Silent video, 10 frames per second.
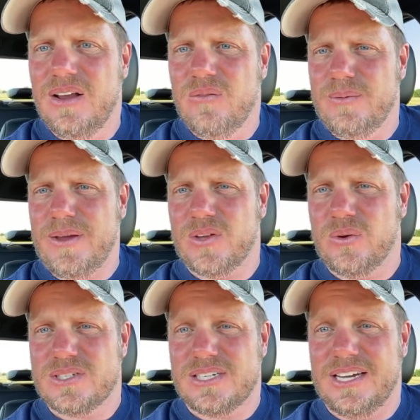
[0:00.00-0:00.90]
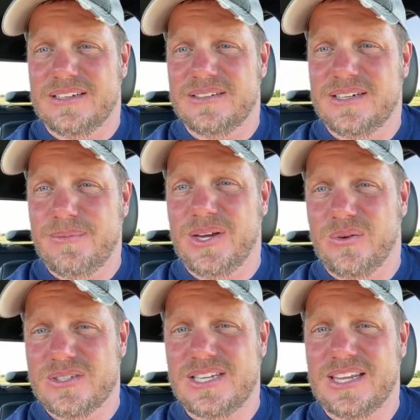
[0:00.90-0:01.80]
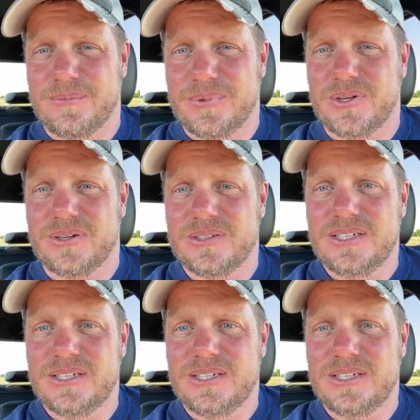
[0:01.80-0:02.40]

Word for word: We may have to go inside. I may go inside the computer.